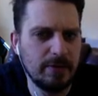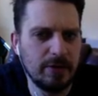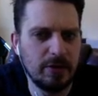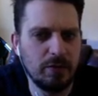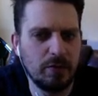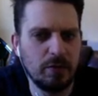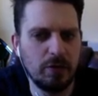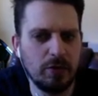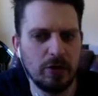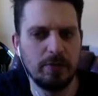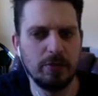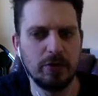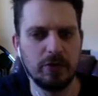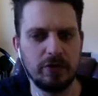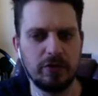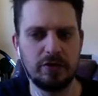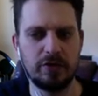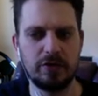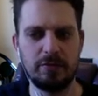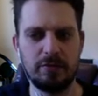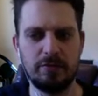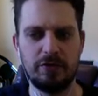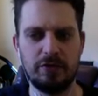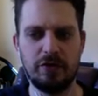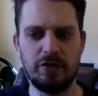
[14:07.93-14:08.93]
got one more
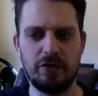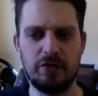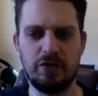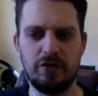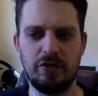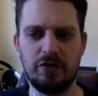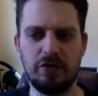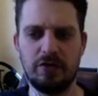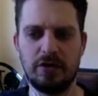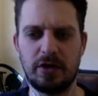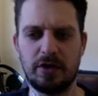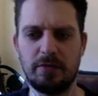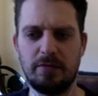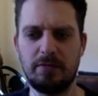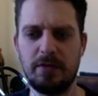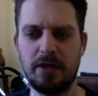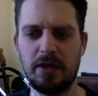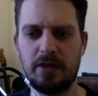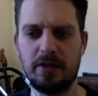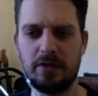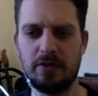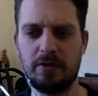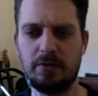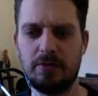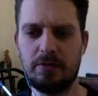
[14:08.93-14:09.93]
substitution I can make
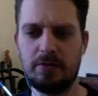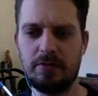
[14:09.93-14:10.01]
though.